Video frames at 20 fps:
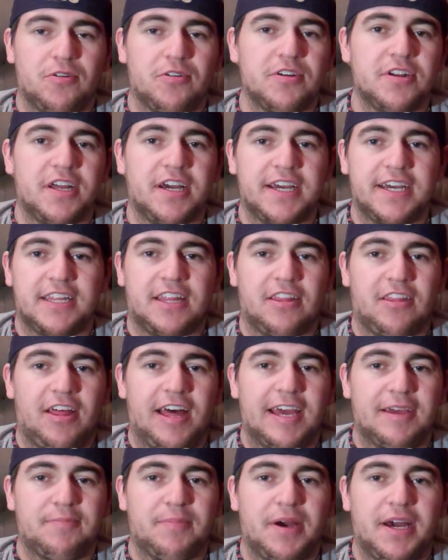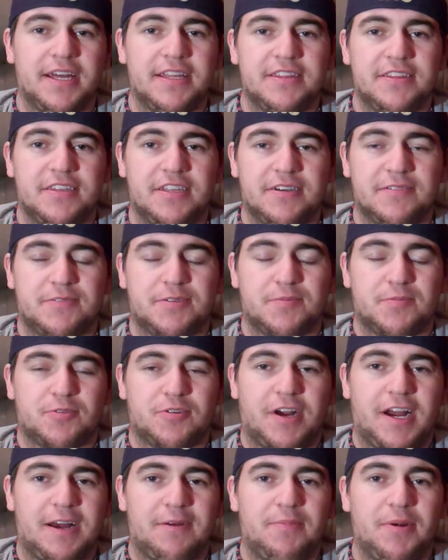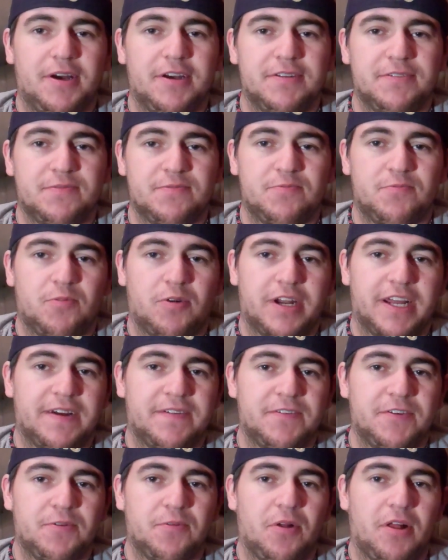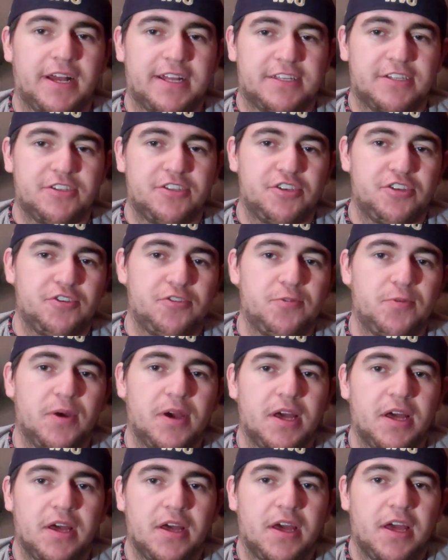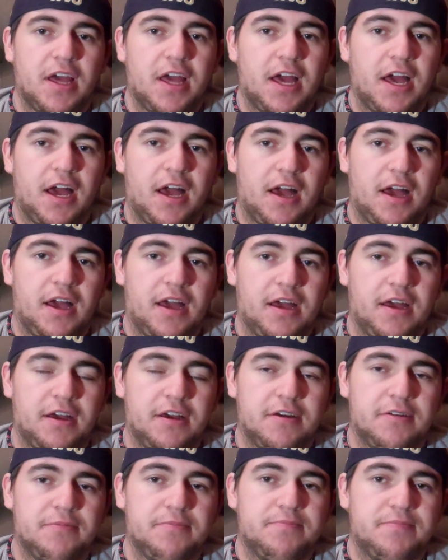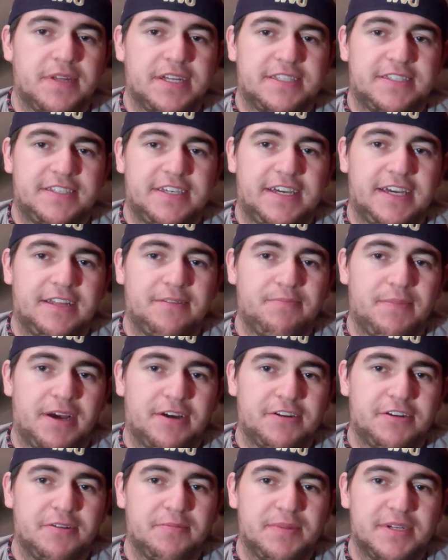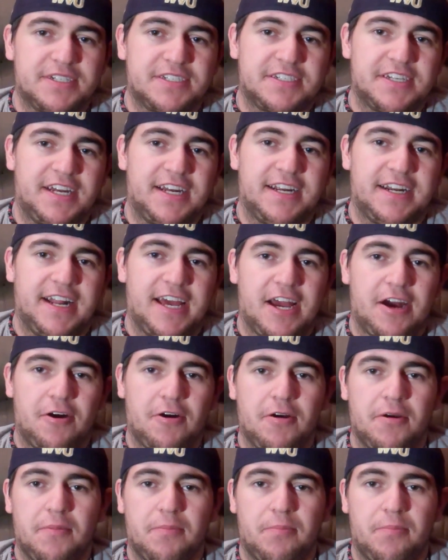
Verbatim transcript: I uh, hit the like button, the subscribe button, whatever you like to do. Um, that's it. Mountaineer Mitch signing out.